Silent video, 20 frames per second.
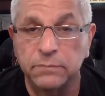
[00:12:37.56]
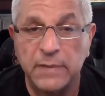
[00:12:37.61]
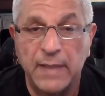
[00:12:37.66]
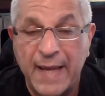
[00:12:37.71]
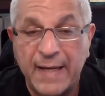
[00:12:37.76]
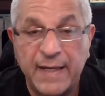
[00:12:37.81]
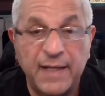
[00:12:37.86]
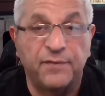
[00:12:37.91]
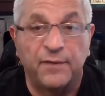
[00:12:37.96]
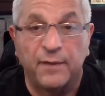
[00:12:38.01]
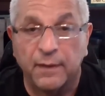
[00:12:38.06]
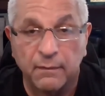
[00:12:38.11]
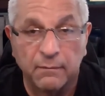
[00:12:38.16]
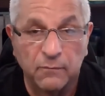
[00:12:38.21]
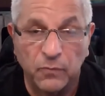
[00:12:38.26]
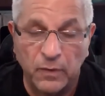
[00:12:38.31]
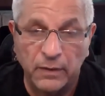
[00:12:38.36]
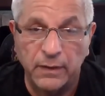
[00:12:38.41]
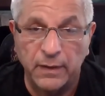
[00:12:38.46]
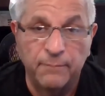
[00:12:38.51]
anything,
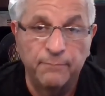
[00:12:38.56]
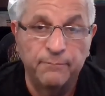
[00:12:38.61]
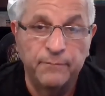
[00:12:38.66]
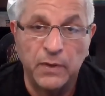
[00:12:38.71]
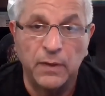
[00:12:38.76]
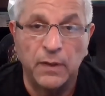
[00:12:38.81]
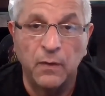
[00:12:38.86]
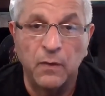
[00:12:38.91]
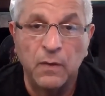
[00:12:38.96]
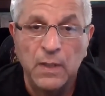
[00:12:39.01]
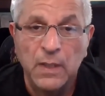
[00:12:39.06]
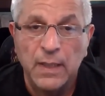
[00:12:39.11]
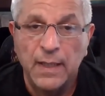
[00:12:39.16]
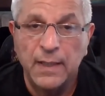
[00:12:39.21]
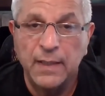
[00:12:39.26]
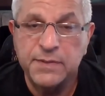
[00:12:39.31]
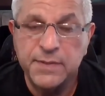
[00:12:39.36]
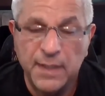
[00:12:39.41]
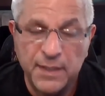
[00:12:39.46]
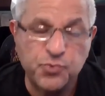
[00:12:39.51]
really. You know, and
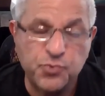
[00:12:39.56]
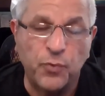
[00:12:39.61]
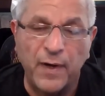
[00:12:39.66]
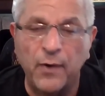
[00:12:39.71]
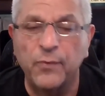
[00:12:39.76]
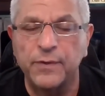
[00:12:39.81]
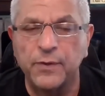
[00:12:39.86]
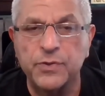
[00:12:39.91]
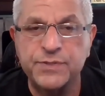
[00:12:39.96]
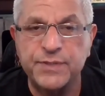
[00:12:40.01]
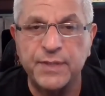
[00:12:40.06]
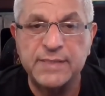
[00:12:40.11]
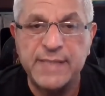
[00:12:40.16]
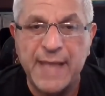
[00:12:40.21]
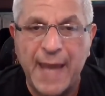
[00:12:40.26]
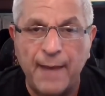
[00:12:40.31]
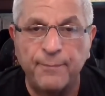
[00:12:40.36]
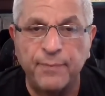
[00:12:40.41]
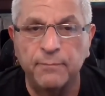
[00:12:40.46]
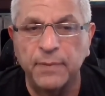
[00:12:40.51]
it's it's rare when those things
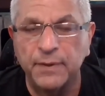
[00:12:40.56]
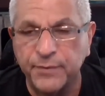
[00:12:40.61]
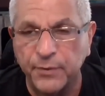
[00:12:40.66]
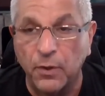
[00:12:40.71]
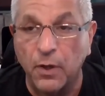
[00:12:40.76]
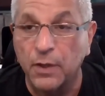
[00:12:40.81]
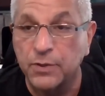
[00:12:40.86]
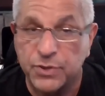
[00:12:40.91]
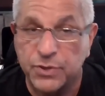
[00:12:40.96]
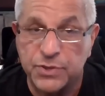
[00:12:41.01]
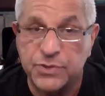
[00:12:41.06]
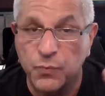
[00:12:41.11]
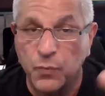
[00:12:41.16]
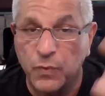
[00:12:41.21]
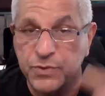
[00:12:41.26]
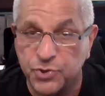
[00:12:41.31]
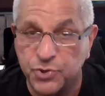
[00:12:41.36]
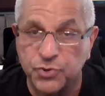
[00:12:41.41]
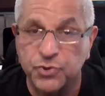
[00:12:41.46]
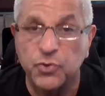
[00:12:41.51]
happen, but there are just
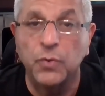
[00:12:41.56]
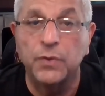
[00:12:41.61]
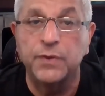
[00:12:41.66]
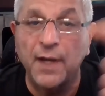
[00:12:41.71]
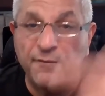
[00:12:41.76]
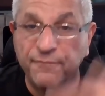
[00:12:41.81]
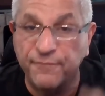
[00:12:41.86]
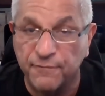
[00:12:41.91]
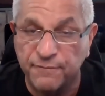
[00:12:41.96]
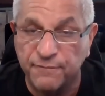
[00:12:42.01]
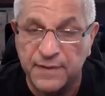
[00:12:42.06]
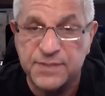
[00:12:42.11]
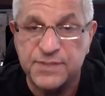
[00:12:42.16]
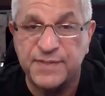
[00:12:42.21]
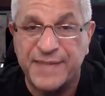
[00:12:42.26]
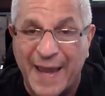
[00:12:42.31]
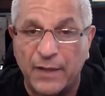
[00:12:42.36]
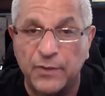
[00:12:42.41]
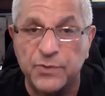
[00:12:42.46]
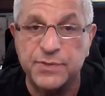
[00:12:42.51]
once you do enough of this,
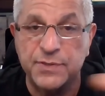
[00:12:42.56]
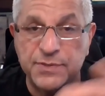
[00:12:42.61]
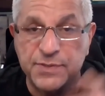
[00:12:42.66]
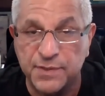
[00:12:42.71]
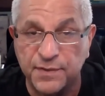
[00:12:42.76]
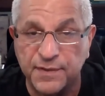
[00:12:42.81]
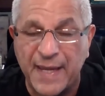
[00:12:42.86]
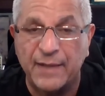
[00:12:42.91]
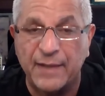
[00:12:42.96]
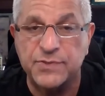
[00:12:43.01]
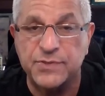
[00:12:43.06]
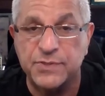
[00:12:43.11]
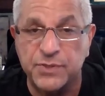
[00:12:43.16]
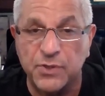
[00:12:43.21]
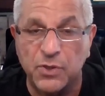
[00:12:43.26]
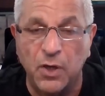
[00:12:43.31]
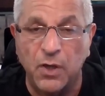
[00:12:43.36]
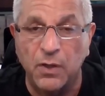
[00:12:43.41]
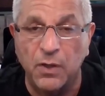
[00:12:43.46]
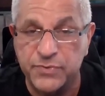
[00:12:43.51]
thousands and thousands of
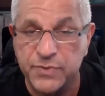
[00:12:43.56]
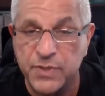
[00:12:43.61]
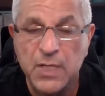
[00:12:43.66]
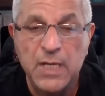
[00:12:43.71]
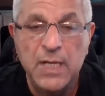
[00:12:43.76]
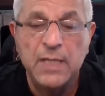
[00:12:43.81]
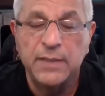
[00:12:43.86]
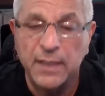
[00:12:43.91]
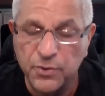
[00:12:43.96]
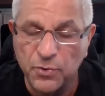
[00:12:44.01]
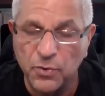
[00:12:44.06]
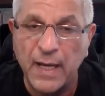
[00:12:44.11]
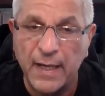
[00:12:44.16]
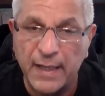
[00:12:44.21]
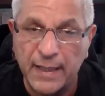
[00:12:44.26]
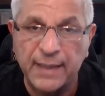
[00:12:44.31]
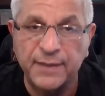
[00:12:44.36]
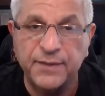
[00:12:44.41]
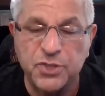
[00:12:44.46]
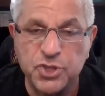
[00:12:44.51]
calls, then you'll kind
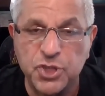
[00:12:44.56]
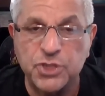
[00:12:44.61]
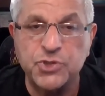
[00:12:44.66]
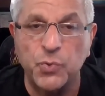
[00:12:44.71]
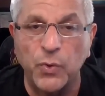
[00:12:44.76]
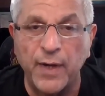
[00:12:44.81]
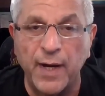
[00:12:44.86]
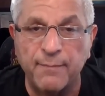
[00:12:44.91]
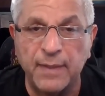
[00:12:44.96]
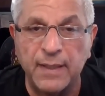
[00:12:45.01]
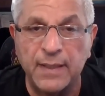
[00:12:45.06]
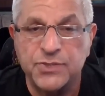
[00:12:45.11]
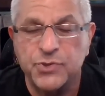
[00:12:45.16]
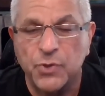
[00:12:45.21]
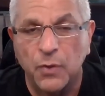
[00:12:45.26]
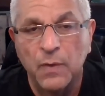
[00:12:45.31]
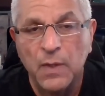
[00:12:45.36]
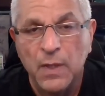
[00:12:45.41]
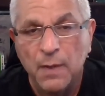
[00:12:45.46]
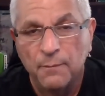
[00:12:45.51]
of get the gist of what I mean.
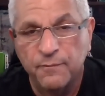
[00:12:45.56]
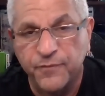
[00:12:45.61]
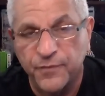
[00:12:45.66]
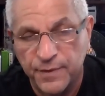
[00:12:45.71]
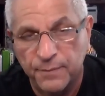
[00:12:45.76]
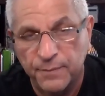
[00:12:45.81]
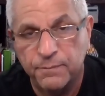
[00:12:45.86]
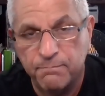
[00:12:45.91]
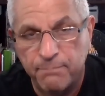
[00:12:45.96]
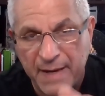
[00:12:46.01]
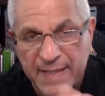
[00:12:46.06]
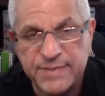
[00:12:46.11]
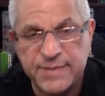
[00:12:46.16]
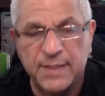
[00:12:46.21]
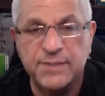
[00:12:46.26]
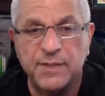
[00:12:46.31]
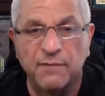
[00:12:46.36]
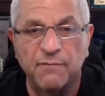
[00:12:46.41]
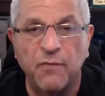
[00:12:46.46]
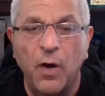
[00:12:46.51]
So for the
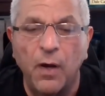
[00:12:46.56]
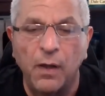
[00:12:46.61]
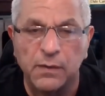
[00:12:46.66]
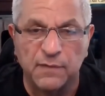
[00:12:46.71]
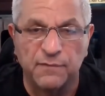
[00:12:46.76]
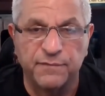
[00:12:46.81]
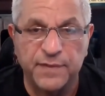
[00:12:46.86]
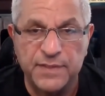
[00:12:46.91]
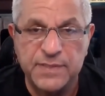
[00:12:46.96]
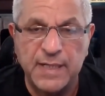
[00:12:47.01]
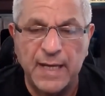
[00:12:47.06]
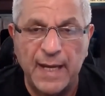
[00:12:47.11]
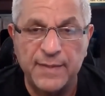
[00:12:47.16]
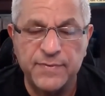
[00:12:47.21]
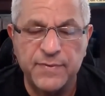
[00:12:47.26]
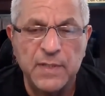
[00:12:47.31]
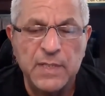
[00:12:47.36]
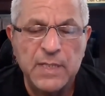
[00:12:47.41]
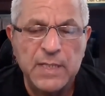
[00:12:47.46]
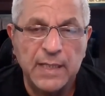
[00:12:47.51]
basics of all of this,
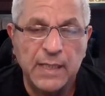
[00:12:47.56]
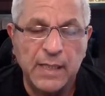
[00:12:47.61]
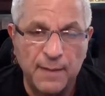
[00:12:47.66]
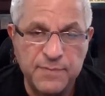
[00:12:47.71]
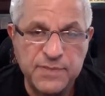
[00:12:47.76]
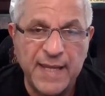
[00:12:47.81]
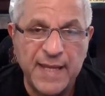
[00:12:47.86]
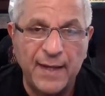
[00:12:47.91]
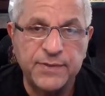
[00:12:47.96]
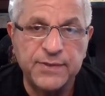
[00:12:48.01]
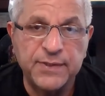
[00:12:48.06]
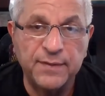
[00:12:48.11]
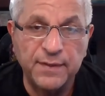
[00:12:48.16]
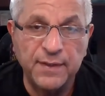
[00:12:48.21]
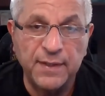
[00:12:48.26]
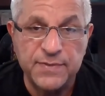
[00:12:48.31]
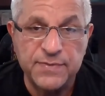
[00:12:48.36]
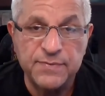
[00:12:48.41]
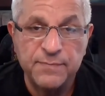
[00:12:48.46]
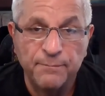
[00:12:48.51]
guys, it comes down to
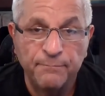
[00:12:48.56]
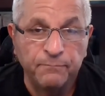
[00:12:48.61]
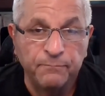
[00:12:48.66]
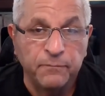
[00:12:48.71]
this: